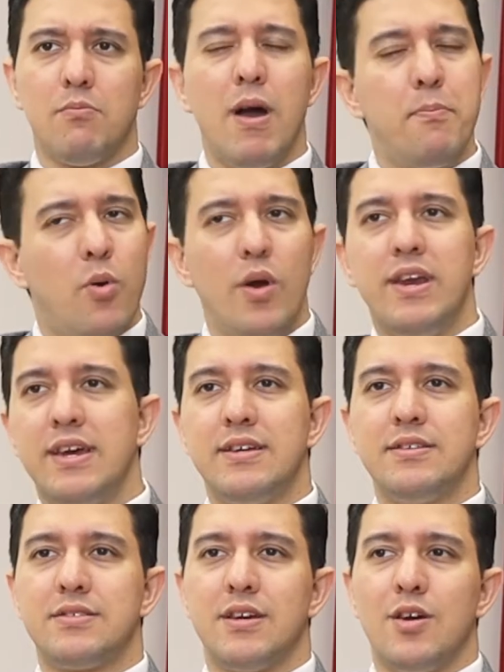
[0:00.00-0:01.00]
My point
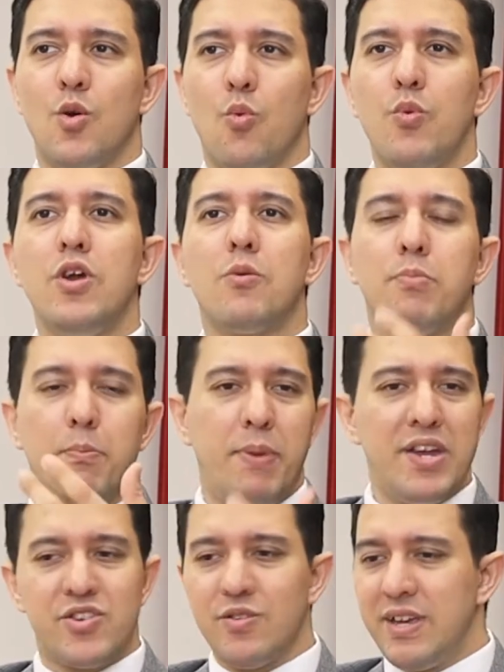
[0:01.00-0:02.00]
is, we are
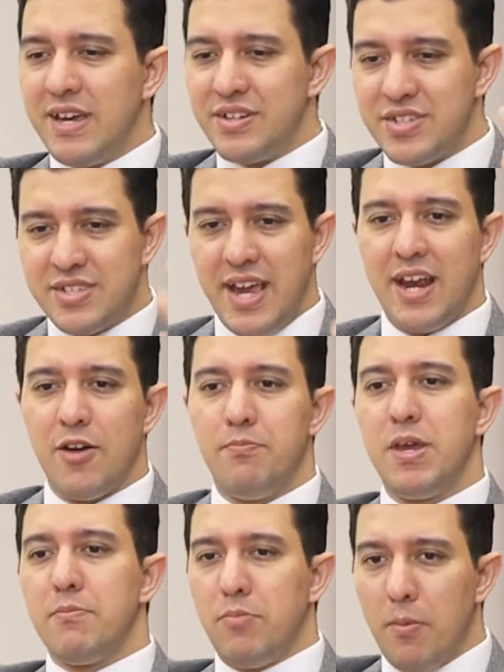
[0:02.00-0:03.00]
perpetually in a state of
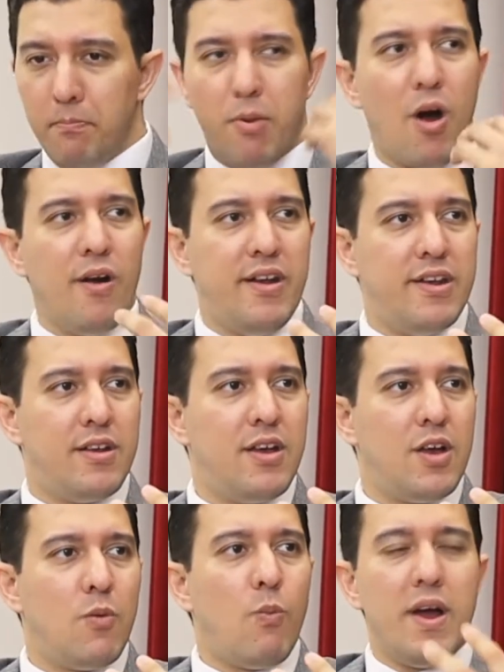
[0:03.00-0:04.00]
being bombarded
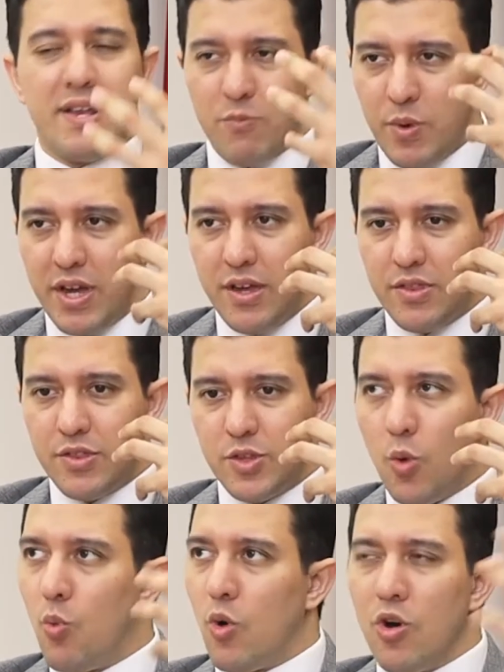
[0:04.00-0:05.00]
with
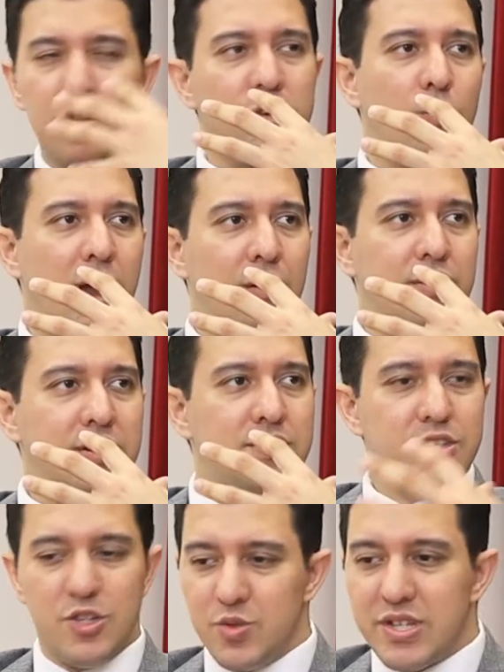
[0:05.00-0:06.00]
the world around
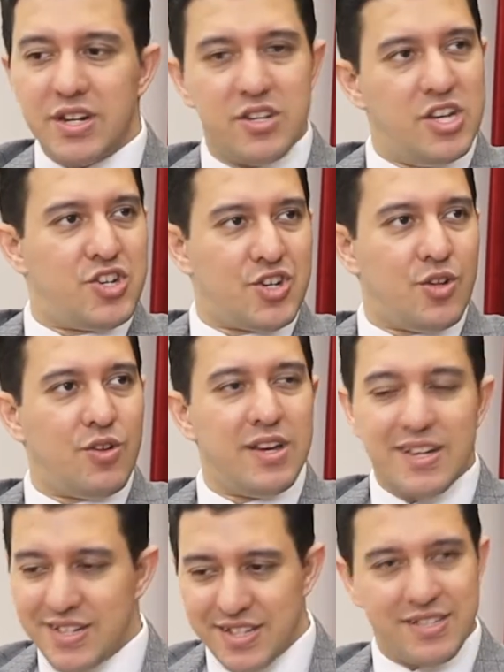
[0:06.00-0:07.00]
us using digital
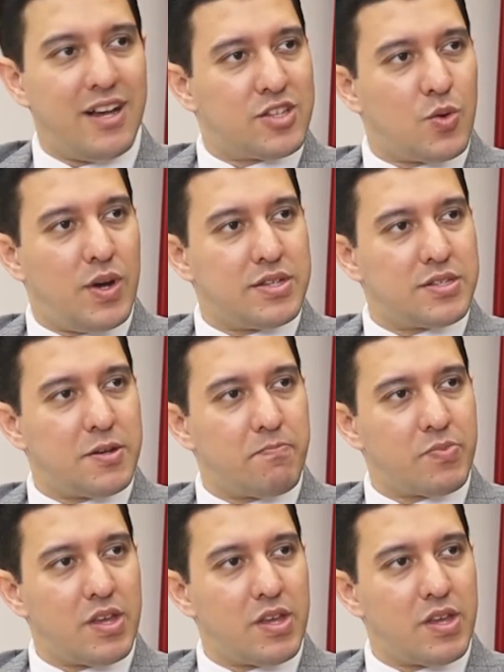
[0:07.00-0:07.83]
to sell to us.